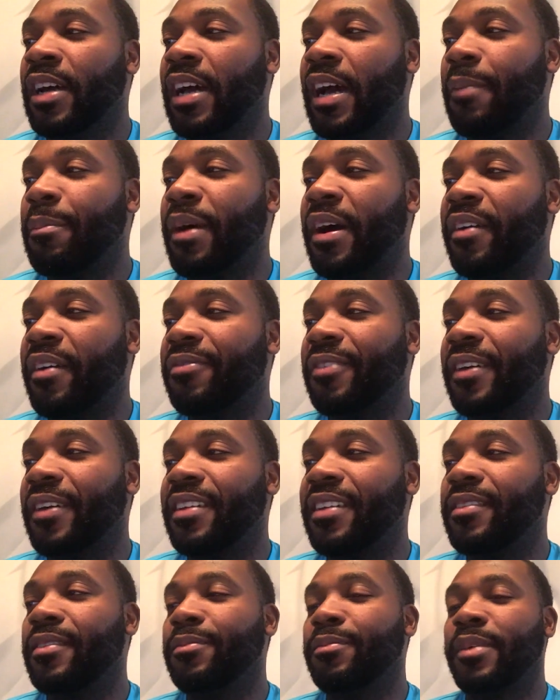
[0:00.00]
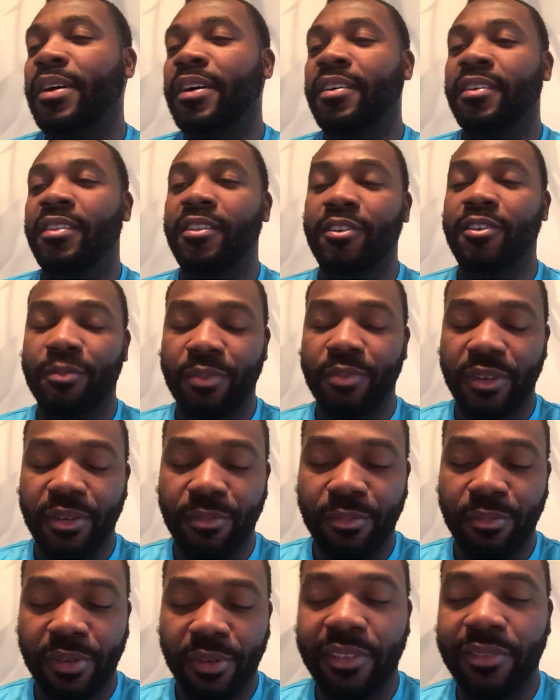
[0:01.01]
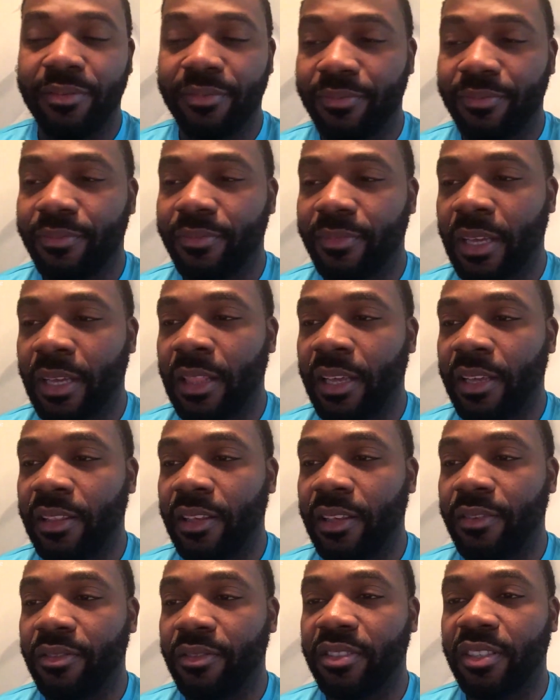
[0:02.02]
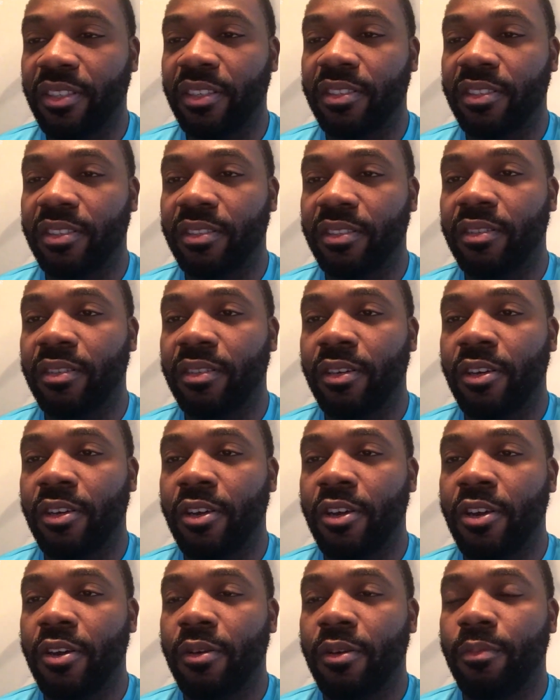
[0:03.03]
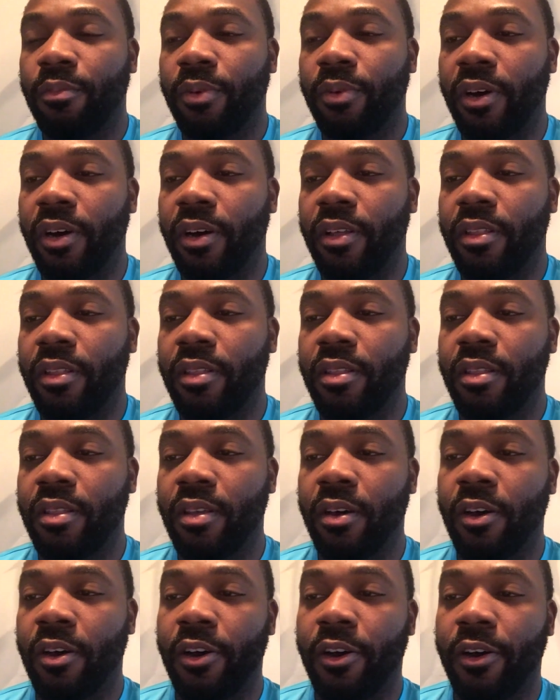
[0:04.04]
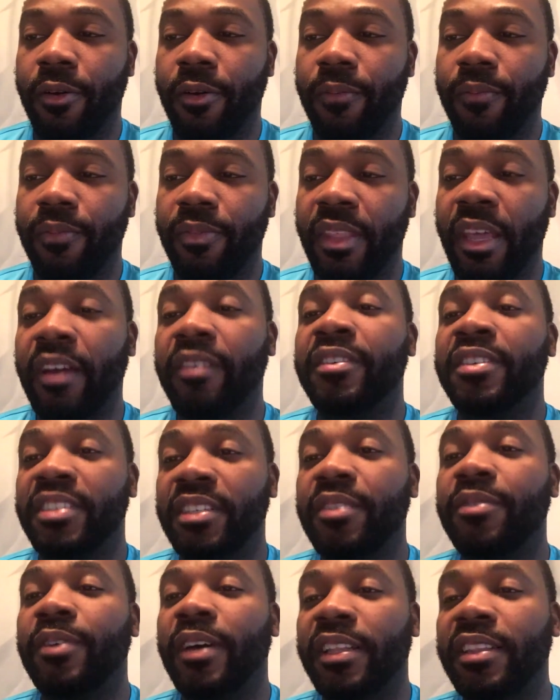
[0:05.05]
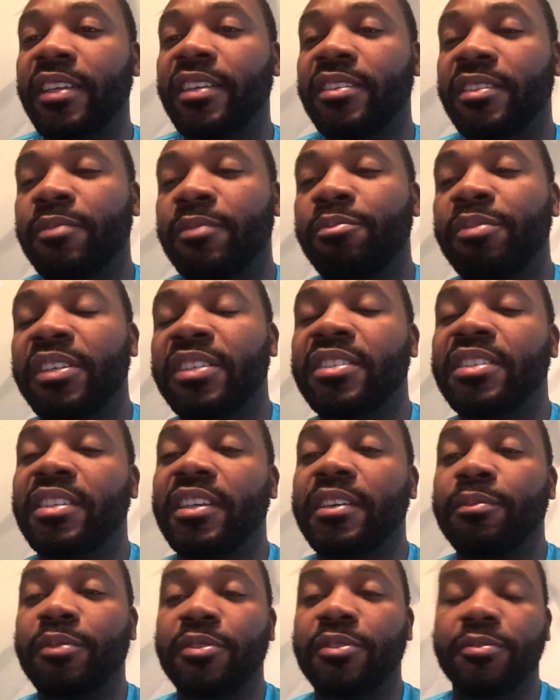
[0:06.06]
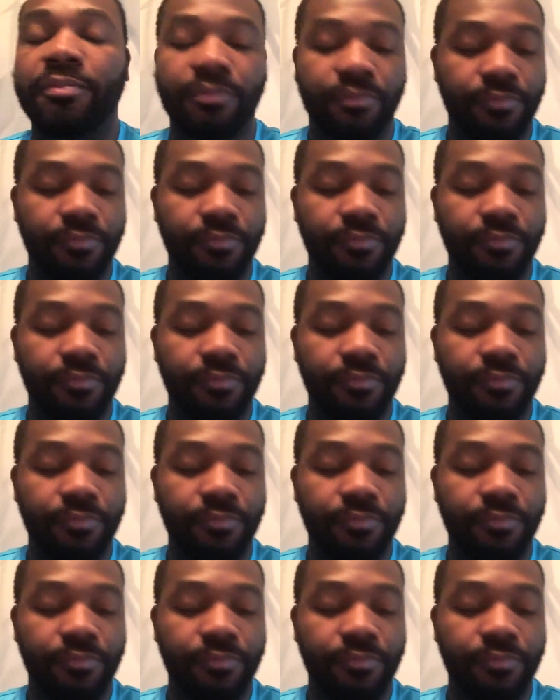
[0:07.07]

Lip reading: I'm not fading them out a little bit, but I like David Johnson. But that receiver, I think, is a big sleeper.